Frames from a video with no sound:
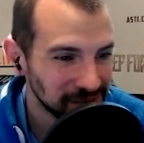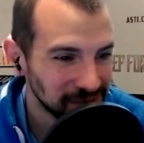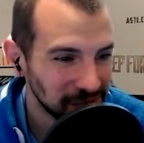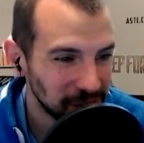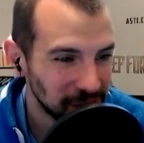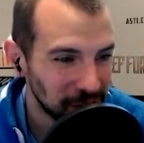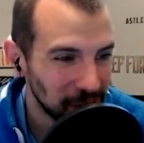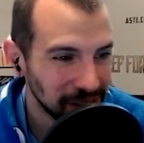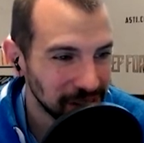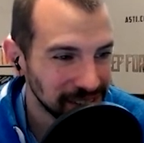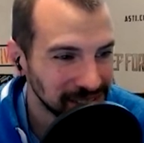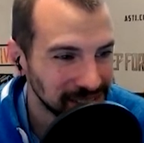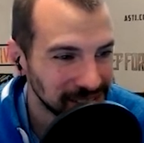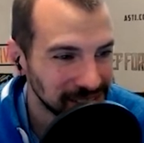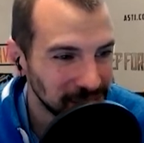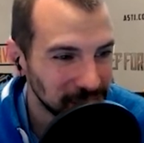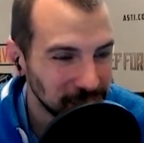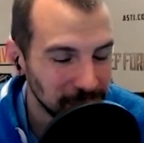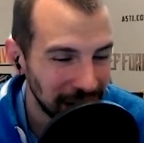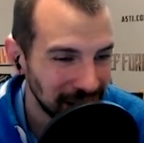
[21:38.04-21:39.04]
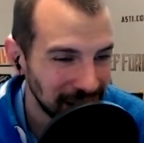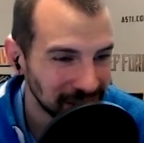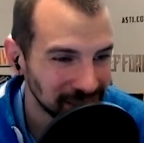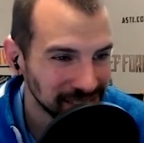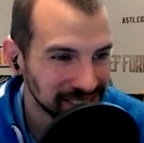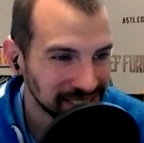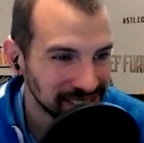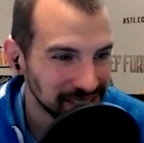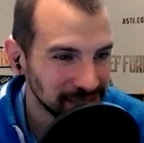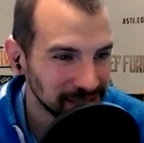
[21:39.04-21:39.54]
go to new
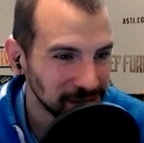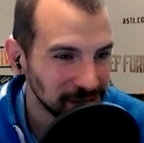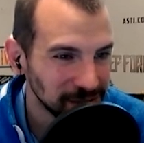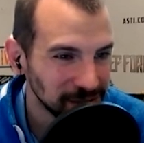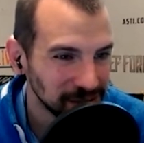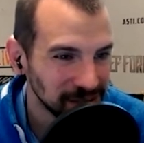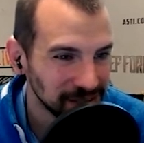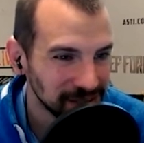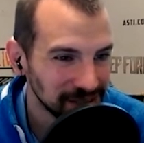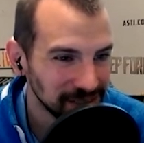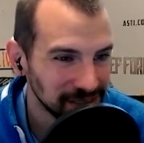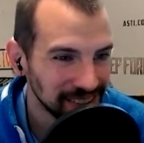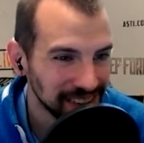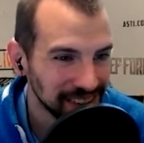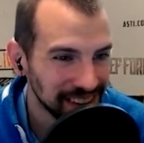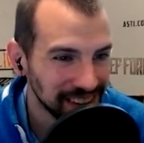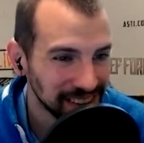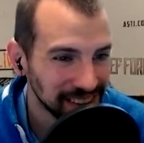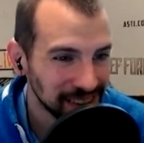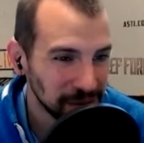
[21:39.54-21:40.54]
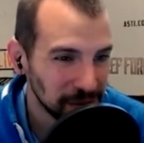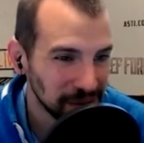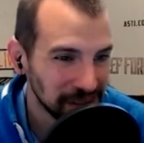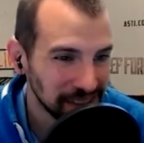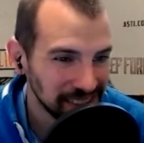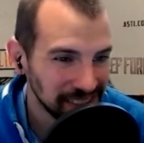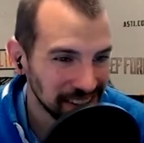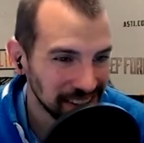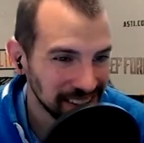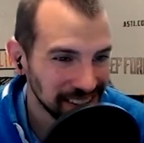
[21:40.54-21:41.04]
bounds, which is, I think, pretty
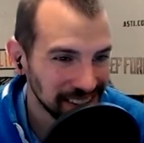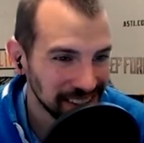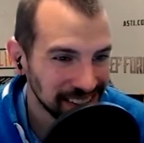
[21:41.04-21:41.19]
exciting.